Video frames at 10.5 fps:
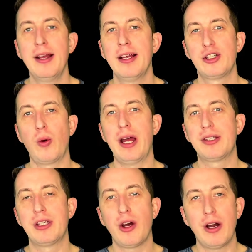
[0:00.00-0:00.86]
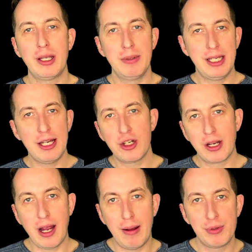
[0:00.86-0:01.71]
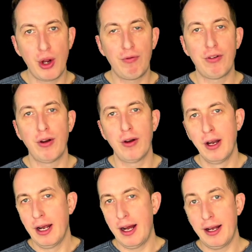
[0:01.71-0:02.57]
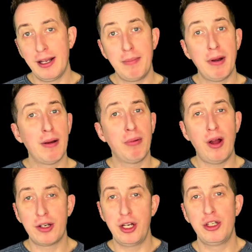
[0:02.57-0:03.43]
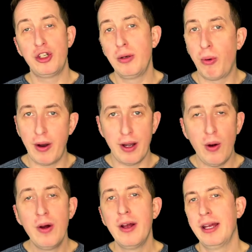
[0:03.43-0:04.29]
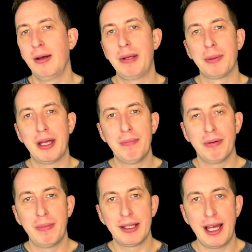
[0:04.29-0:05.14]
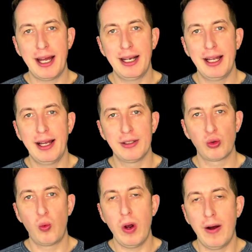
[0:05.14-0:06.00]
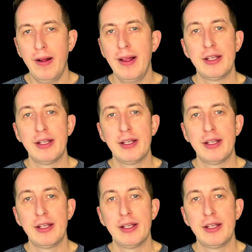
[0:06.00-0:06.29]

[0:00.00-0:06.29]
So as the documentation comes out for Nimera blockchain 2.0, he'll be able to implement that as well.